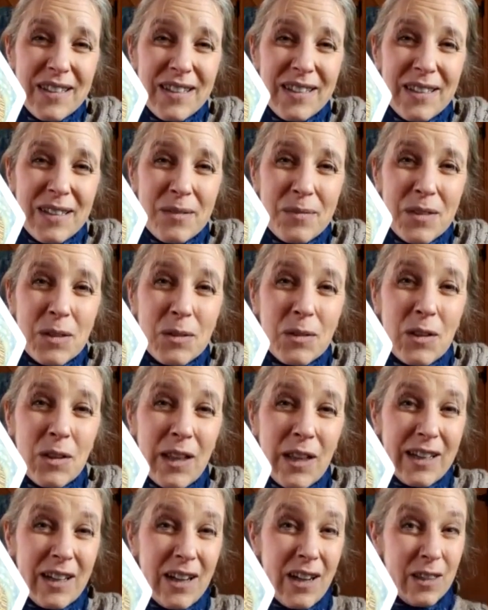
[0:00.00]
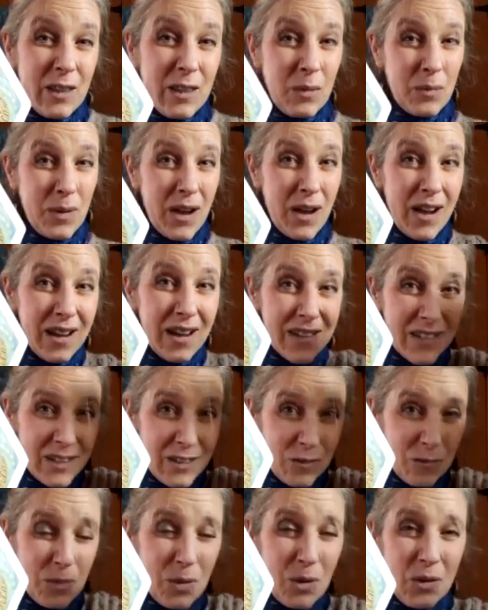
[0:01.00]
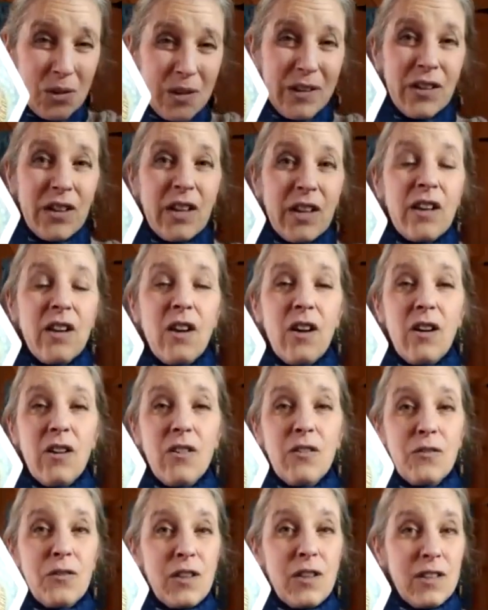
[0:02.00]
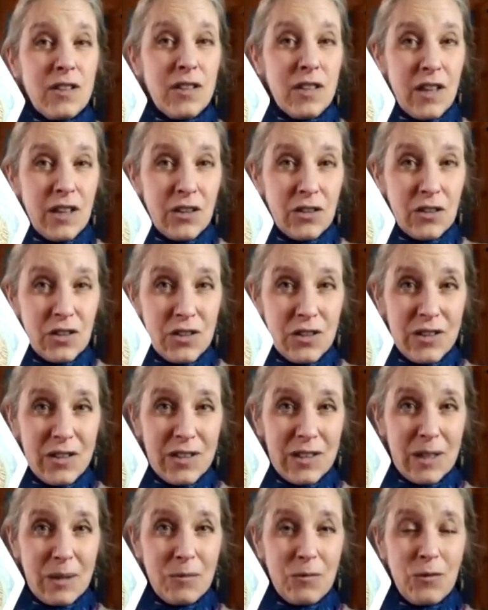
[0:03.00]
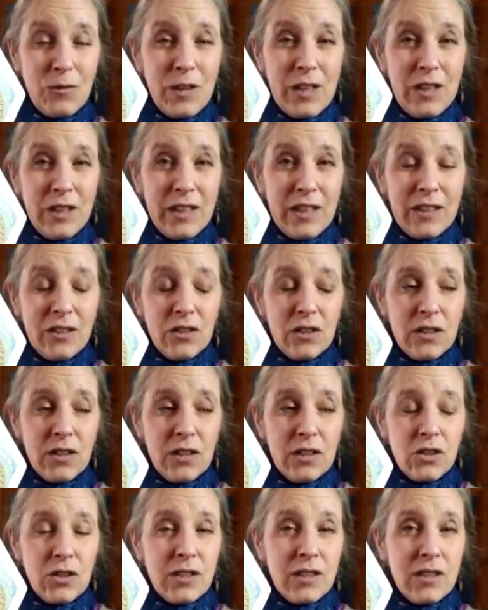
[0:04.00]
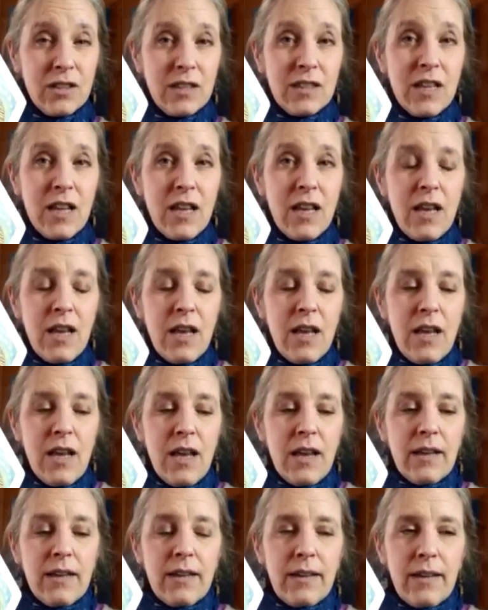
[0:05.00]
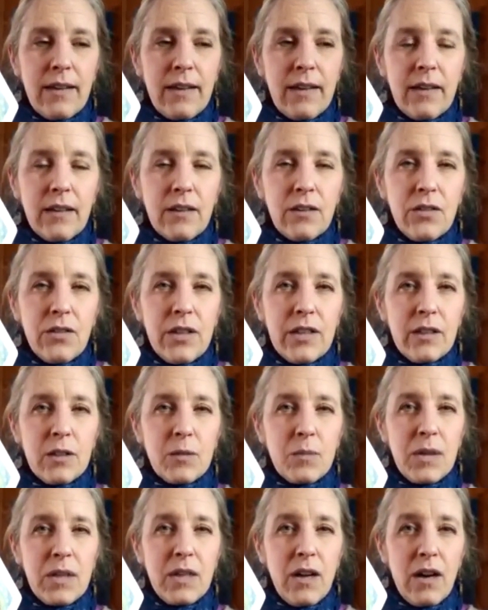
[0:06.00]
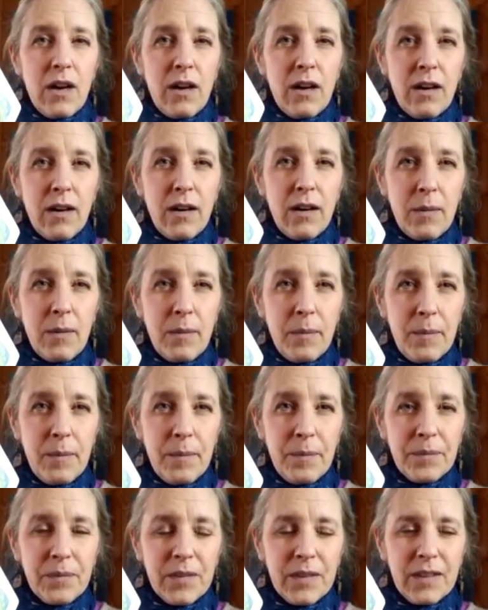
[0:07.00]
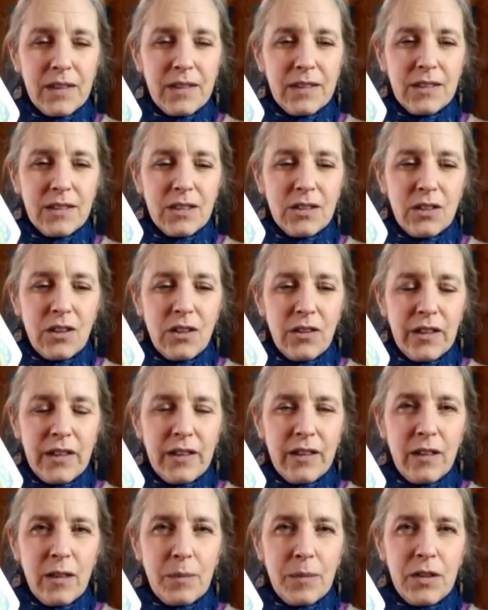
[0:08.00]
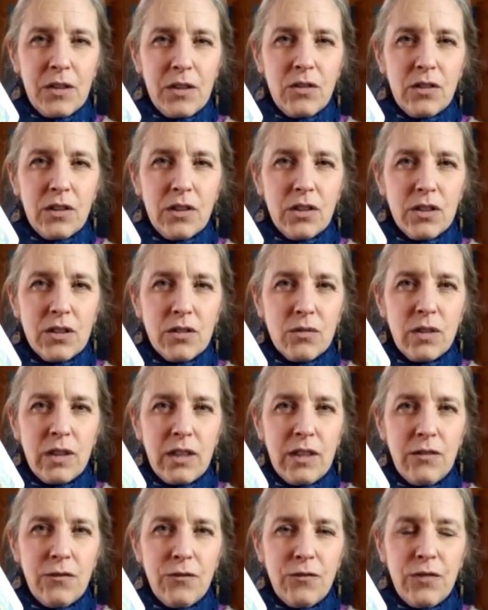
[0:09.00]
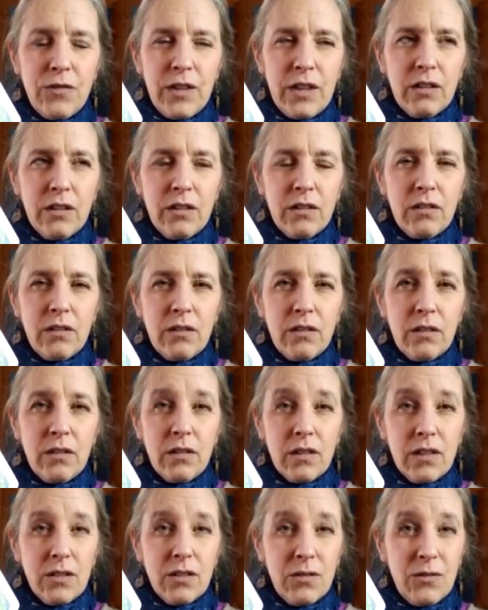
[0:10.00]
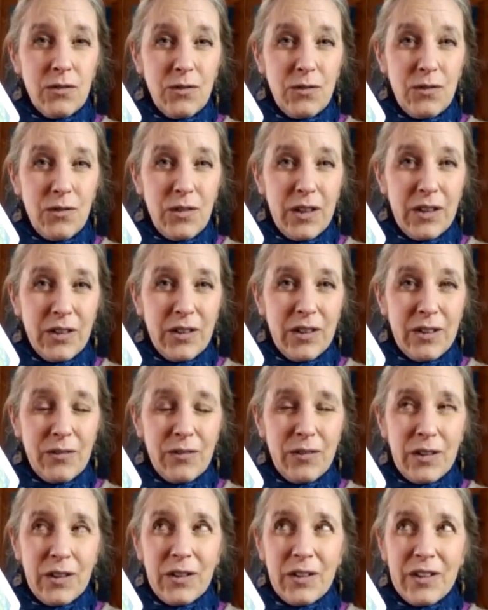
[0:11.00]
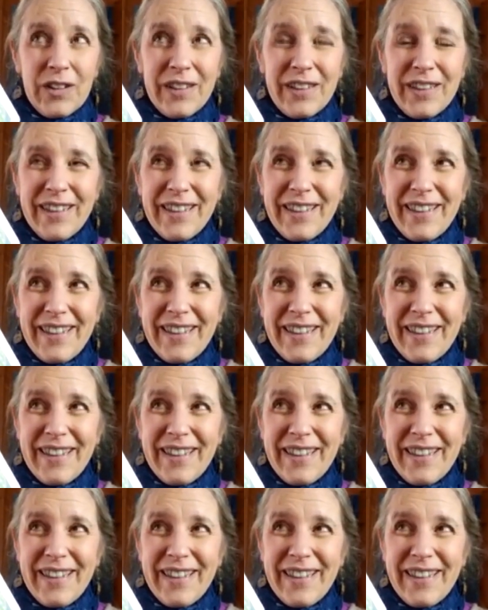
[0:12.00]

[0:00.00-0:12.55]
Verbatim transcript: um, the, like on the positive polarity of these energies that I'm feeling. There's this, just this gathering, this big hum starting up that you can just really feel the very, very